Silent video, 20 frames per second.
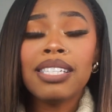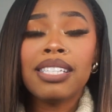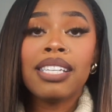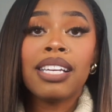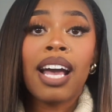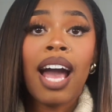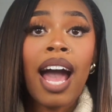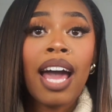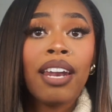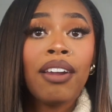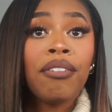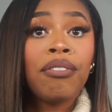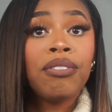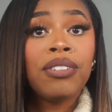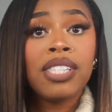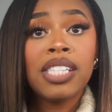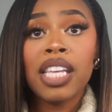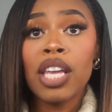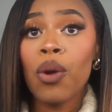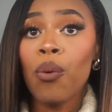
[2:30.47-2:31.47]
to kind of
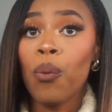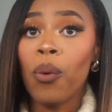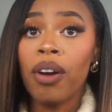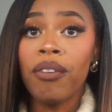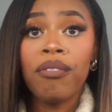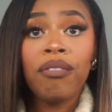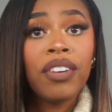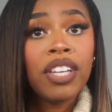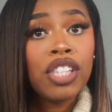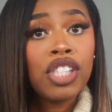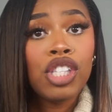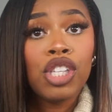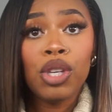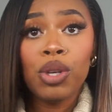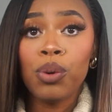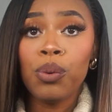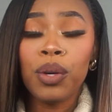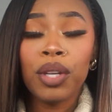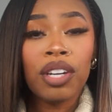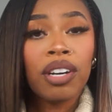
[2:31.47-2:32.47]
see what fits
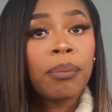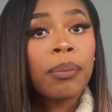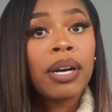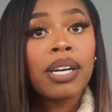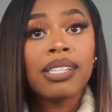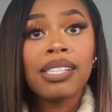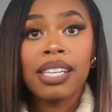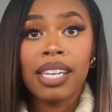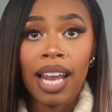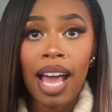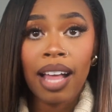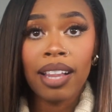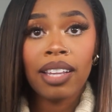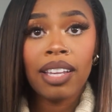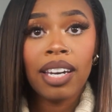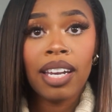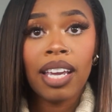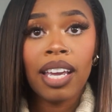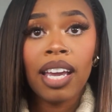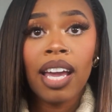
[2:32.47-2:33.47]
you and your
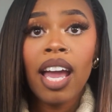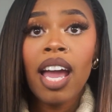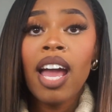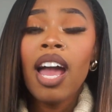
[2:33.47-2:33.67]
personality,